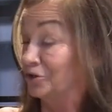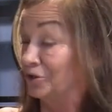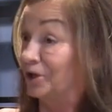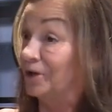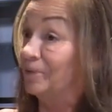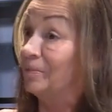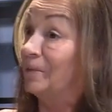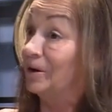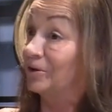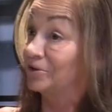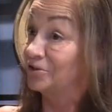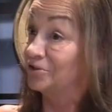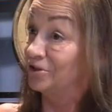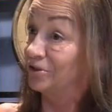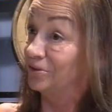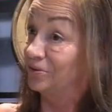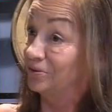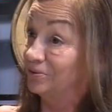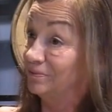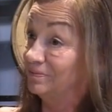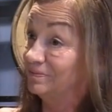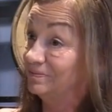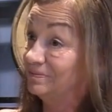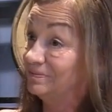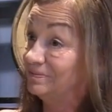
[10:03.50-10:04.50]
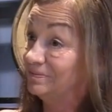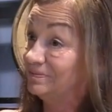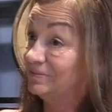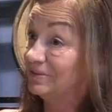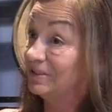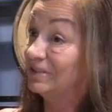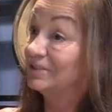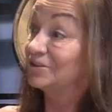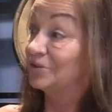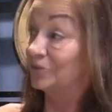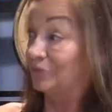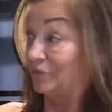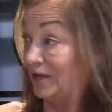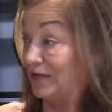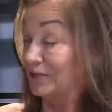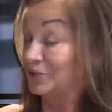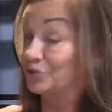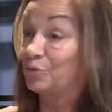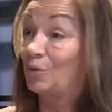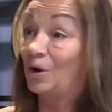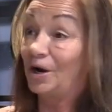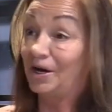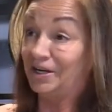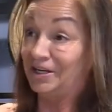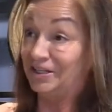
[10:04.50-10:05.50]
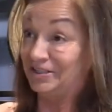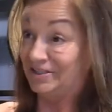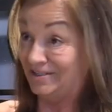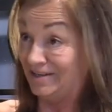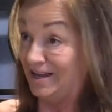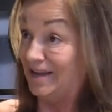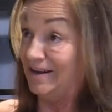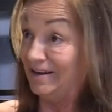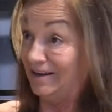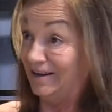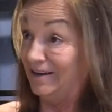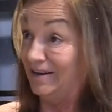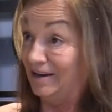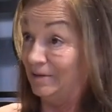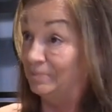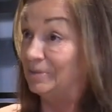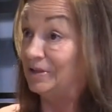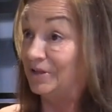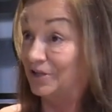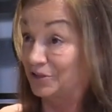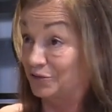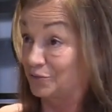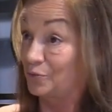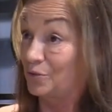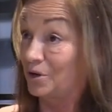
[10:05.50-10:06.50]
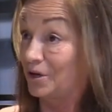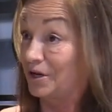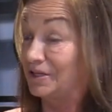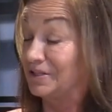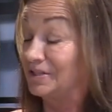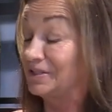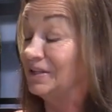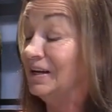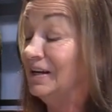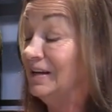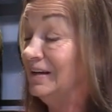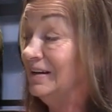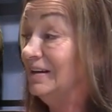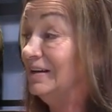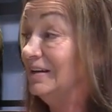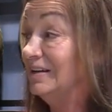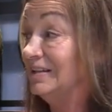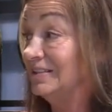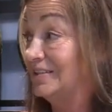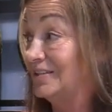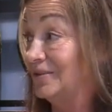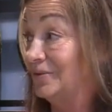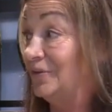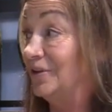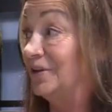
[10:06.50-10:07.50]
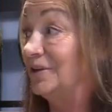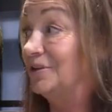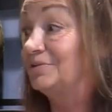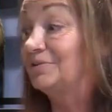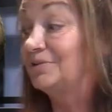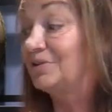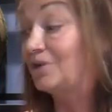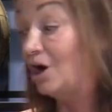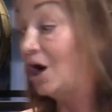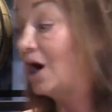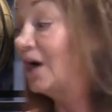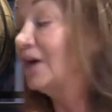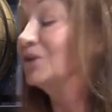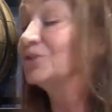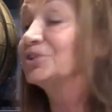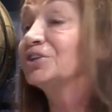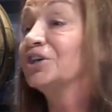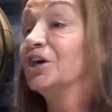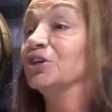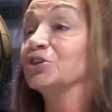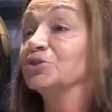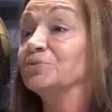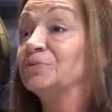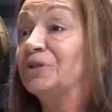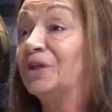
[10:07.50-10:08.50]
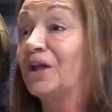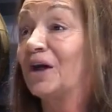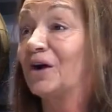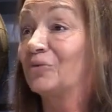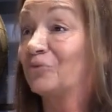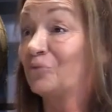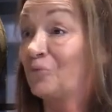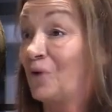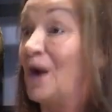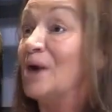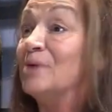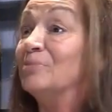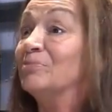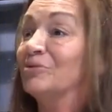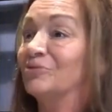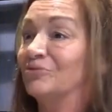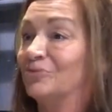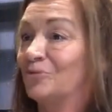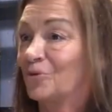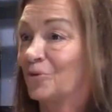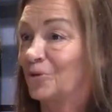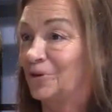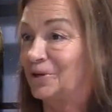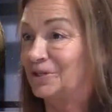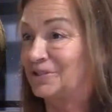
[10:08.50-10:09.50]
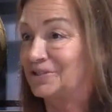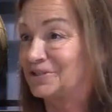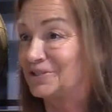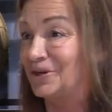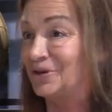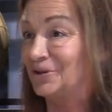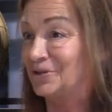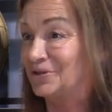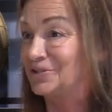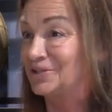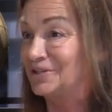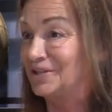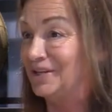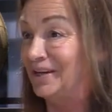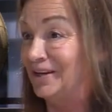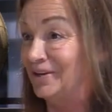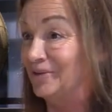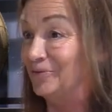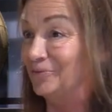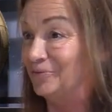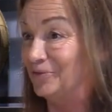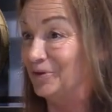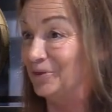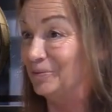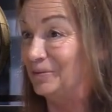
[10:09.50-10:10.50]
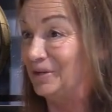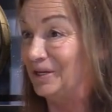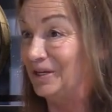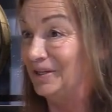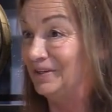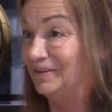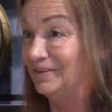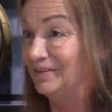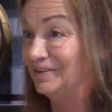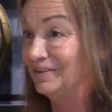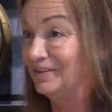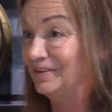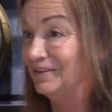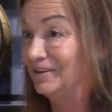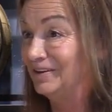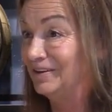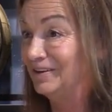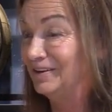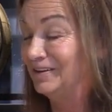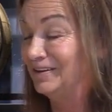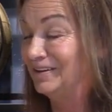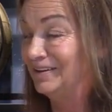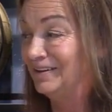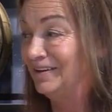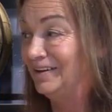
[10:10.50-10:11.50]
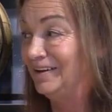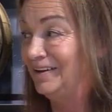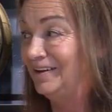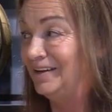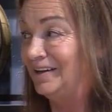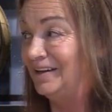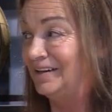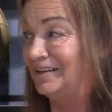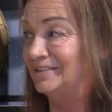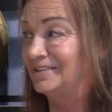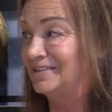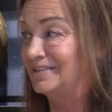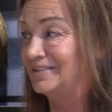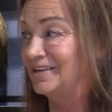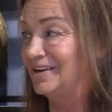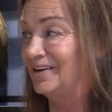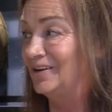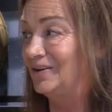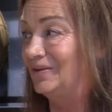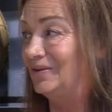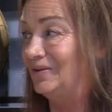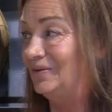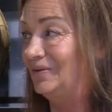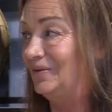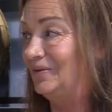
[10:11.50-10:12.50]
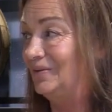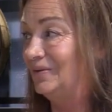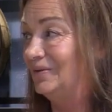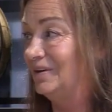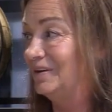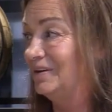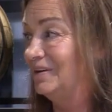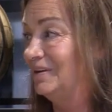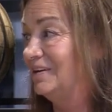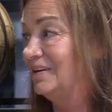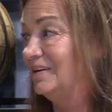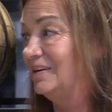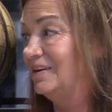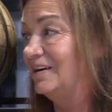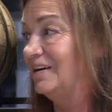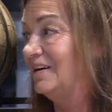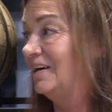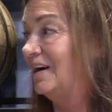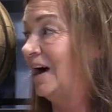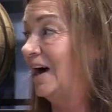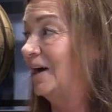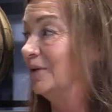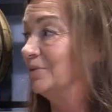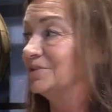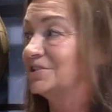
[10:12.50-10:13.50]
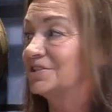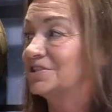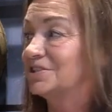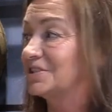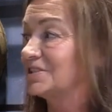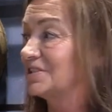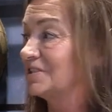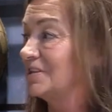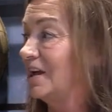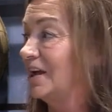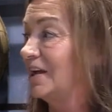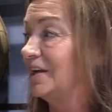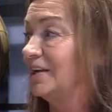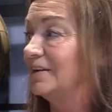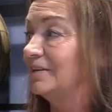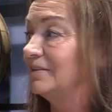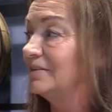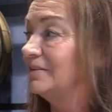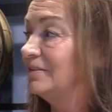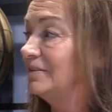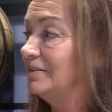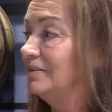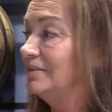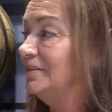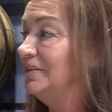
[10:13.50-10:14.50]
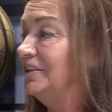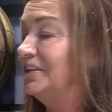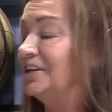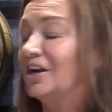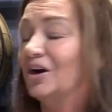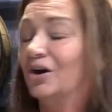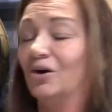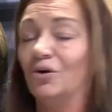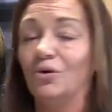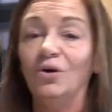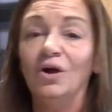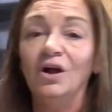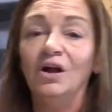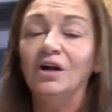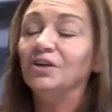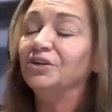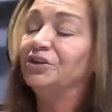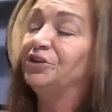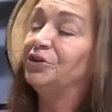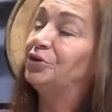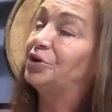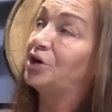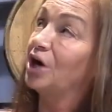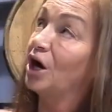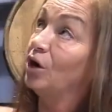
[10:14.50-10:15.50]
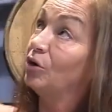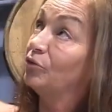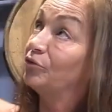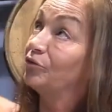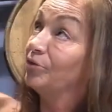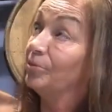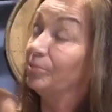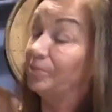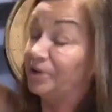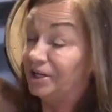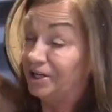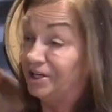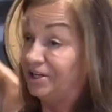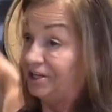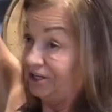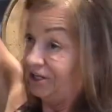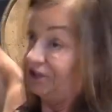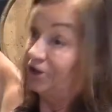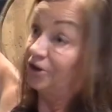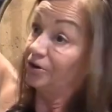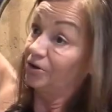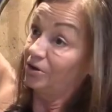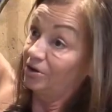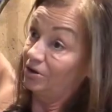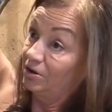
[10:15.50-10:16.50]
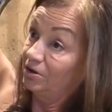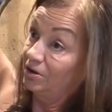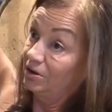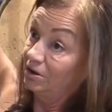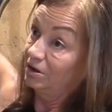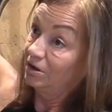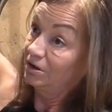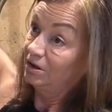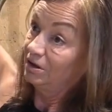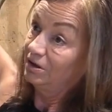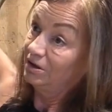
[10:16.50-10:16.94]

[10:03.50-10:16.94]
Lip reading: took him out too. So that's why he said it. I mean, that's why. So then Kyle tells me that right before he starts to interview me. And so I was just like, you know, you go from here